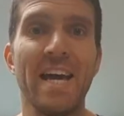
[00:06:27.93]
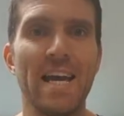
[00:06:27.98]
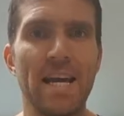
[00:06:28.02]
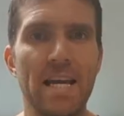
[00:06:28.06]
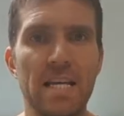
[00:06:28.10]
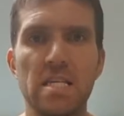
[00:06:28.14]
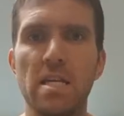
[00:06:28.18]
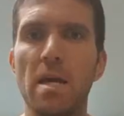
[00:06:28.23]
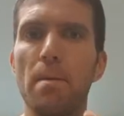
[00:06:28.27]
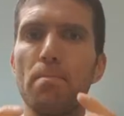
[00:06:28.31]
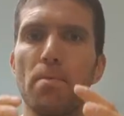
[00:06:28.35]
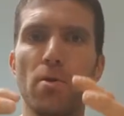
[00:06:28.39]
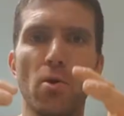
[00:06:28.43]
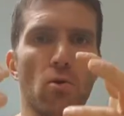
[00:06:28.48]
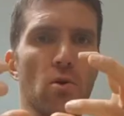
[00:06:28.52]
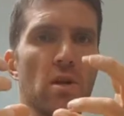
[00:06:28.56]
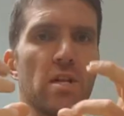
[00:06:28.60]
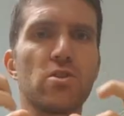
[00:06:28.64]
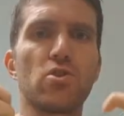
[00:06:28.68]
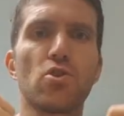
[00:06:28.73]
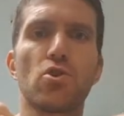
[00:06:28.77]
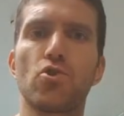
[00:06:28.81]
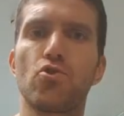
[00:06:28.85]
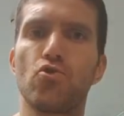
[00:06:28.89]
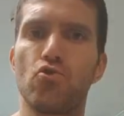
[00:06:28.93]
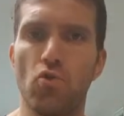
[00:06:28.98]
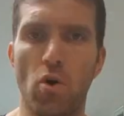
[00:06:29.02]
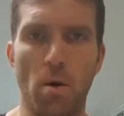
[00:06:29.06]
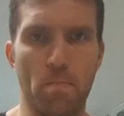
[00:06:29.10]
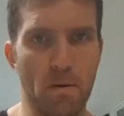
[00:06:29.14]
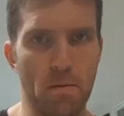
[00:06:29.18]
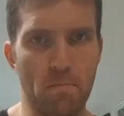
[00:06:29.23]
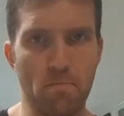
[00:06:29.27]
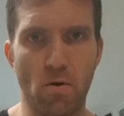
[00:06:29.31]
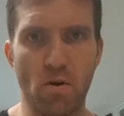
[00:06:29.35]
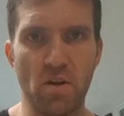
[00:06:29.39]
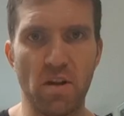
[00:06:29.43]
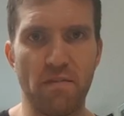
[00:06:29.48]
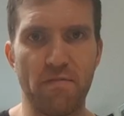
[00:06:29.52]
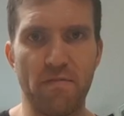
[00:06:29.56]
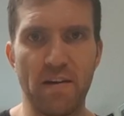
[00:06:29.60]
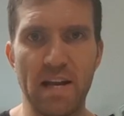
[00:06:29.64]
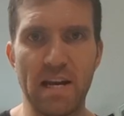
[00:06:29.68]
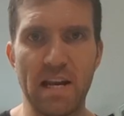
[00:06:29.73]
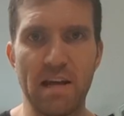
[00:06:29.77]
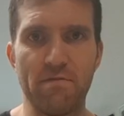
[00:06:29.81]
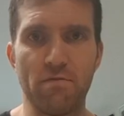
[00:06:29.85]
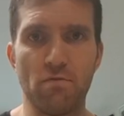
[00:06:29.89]
Is it purely just dropping body
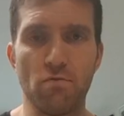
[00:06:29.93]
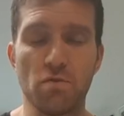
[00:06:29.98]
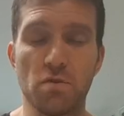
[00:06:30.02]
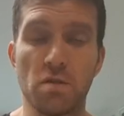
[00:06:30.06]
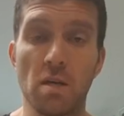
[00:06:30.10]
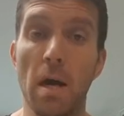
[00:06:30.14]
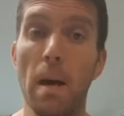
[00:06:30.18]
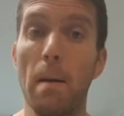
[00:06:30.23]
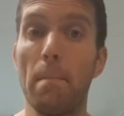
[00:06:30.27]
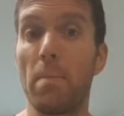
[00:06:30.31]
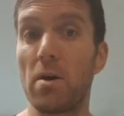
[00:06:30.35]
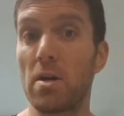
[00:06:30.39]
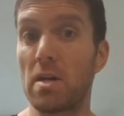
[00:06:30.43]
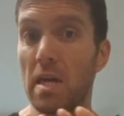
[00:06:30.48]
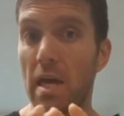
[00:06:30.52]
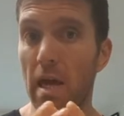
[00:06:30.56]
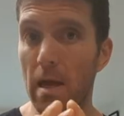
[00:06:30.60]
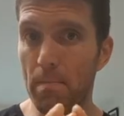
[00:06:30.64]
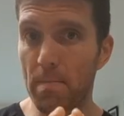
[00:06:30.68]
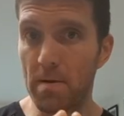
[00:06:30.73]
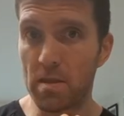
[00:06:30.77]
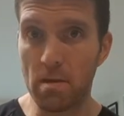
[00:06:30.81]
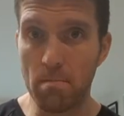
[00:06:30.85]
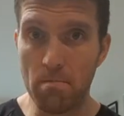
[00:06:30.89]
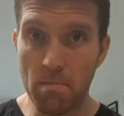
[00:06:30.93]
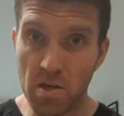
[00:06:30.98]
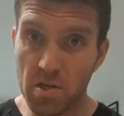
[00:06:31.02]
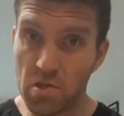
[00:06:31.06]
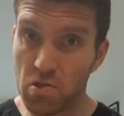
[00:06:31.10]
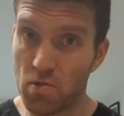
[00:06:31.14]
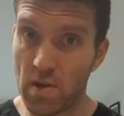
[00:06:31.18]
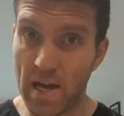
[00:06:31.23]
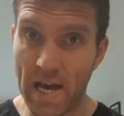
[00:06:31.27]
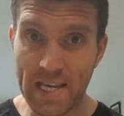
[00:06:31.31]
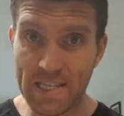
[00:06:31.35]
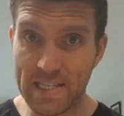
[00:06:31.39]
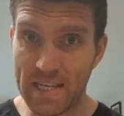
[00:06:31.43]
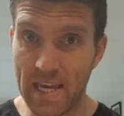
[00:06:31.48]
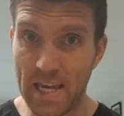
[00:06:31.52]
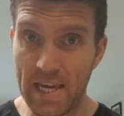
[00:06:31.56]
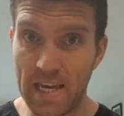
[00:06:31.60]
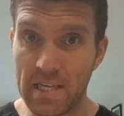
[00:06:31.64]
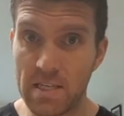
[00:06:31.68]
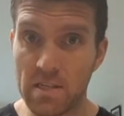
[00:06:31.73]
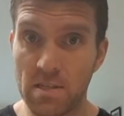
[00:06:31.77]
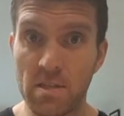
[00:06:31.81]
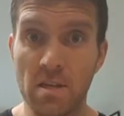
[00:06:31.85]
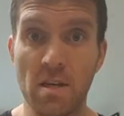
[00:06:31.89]
fat levels but keeping the muscle as it
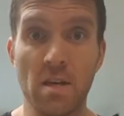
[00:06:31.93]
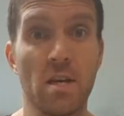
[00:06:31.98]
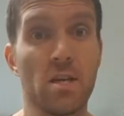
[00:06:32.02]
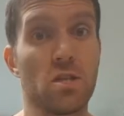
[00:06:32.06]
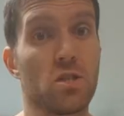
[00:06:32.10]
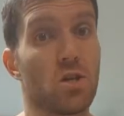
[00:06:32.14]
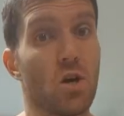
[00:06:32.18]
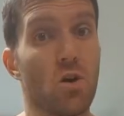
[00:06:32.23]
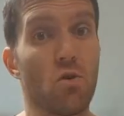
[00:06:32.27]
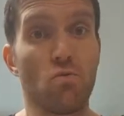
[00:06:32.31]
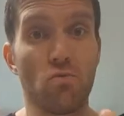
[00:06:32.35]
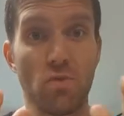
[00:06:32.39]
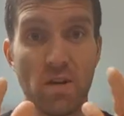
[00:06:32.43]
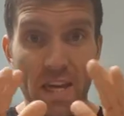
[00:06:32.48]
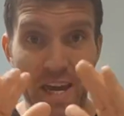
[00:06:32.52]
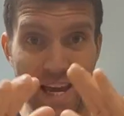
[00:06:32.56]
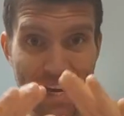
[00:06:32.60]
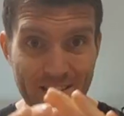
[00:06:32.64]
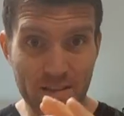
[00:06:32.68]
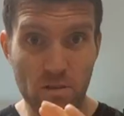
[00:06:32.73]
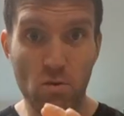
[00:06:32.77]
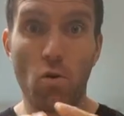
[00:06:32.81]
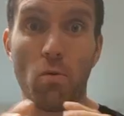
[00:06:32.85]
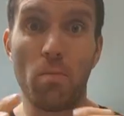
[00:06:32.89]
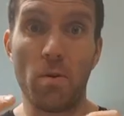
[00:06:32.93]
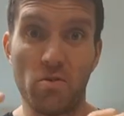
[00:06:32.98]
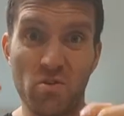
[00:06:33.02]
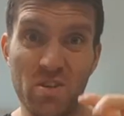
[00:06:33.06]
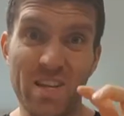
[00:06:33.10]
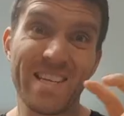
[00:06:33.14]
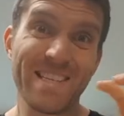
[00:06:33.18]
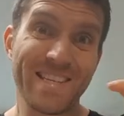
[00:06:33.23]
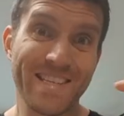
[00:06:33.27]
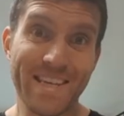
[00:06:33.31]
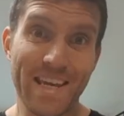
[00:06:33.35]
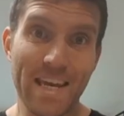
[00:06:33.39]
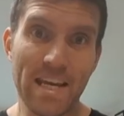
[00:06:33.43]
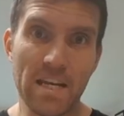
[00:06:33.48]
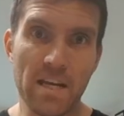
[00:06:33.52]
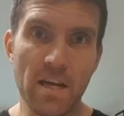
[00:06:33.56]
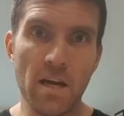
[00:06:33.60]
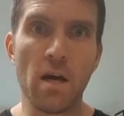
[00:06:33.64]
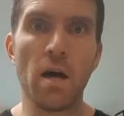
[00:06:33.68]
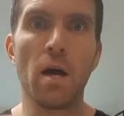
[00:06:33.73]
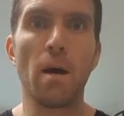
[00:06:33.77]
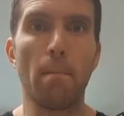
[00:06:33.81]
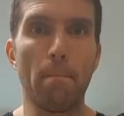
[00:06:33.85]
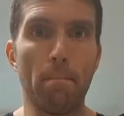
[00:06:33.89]
is, so you get almost
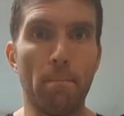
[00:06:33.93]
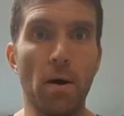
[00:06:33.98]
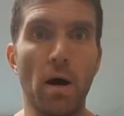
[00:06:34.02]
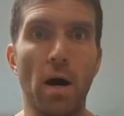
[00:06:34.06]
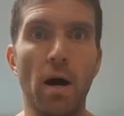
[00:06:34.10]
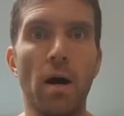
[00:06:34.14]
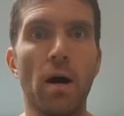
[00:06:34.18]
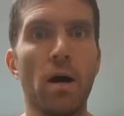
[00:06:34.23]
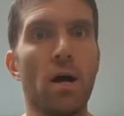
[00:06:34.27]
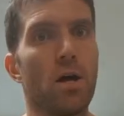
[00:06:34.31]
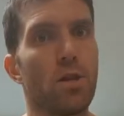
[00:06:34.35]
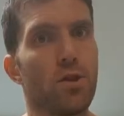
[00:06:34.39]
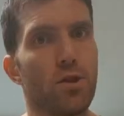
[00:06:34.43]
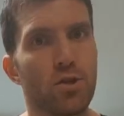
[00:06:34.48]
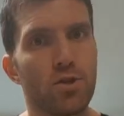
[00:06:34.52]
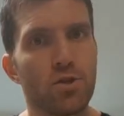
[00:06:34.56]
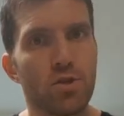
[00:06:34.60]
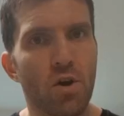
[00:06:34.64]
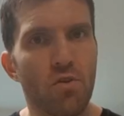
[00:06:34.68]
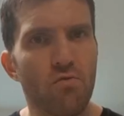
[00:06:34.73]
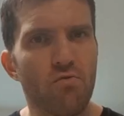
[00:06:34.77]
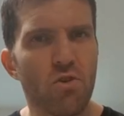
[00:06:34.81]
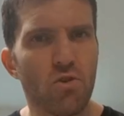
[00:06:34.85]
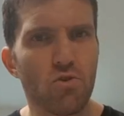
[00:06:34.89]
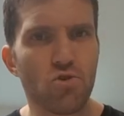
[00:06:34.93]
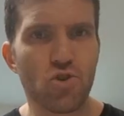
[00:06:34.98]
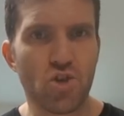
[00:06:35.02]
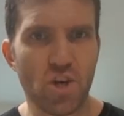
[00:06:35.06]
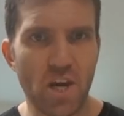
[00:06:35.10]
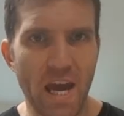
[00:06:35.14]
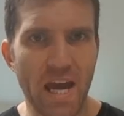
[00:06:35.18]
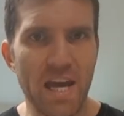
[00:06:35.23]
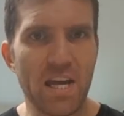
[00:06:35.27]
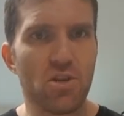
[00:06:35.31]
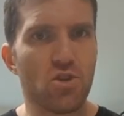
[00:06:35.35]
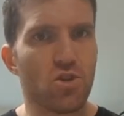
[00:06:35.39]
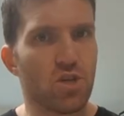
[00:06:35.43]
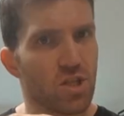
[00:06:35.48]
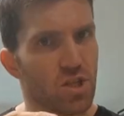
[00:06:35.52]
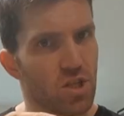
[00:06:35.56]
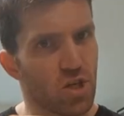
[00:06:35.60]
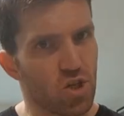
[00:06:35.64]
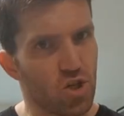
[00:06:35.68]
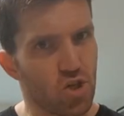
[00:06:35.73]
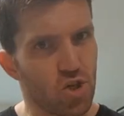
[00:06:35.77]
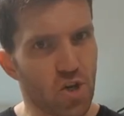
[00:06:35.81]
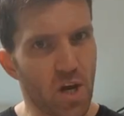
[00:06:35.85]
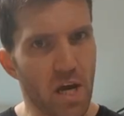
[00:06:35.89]
skinnier but there's no real change in the
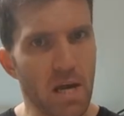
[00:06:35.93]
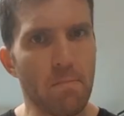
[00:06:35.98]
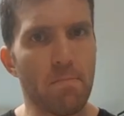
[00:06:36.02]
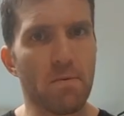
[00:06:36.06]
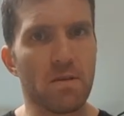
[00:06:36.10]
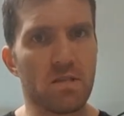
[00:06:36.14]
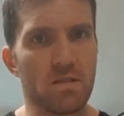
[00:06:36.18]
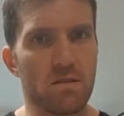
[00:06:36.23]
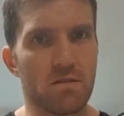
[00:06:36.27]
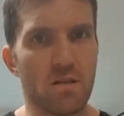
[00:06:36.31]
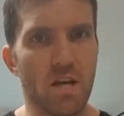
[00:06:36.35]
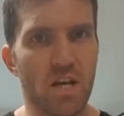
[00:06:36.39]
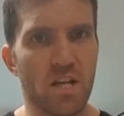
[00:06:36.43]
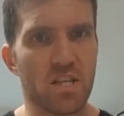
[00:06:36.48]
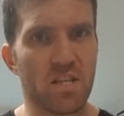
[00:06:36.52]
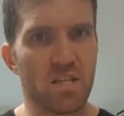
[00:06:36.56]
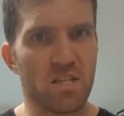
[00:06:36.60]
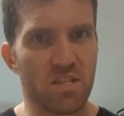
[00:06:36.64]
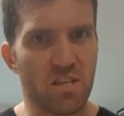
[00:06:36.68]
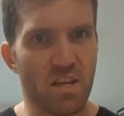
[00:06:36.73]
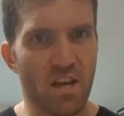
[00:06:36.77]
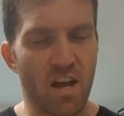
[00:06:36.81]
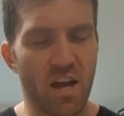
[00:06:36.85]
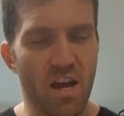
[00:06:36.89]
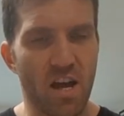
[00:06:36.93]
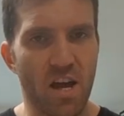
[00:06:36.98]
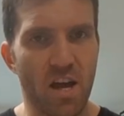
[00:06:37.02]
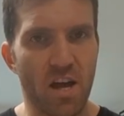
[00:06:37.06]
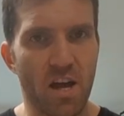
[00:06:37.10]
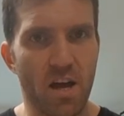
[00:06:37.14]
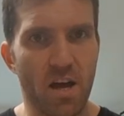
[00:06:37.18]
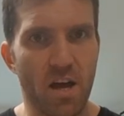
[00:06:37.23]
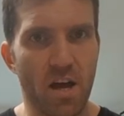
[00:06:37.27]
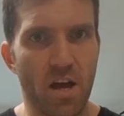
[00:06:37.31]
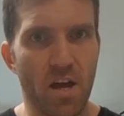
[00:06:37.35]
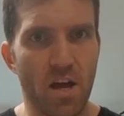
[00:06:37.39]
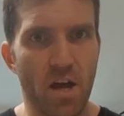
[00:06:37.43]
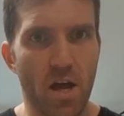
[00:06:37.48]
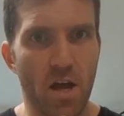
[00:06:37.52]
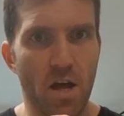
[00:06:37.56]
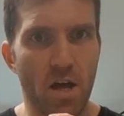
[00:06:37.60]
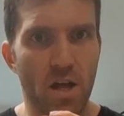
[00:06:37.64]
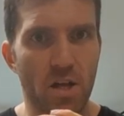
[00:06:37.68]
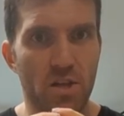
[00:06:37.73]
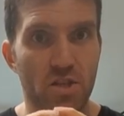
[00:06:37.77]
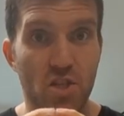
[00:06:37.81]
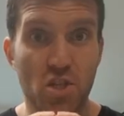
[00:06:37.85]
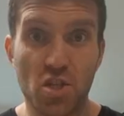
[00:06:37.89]
shape
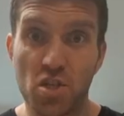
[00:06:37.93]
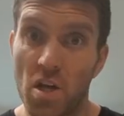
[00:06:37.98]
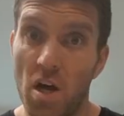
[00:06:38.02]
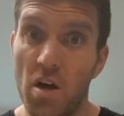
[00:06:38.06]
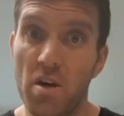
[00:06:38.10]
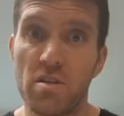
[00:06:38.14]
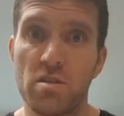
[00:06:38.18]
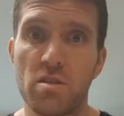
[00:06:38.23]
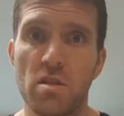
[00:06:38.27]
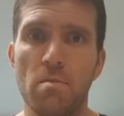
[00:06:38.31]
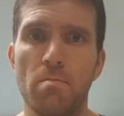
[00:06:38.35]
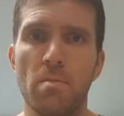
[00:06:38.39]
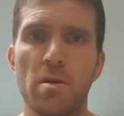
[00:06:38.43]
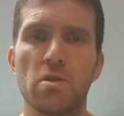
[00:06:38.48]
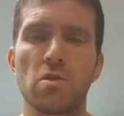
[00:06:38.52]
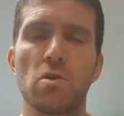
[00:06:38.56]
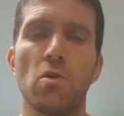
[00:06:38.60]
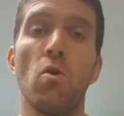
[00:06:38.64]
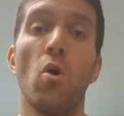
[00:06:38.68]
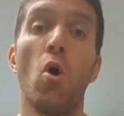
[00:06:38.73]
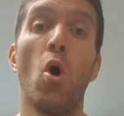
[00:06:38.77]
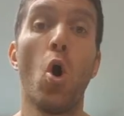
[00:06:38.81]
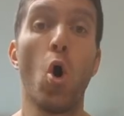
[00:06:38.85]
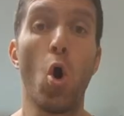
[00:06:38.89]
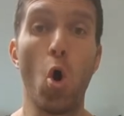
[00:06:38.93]
and size of the muscle?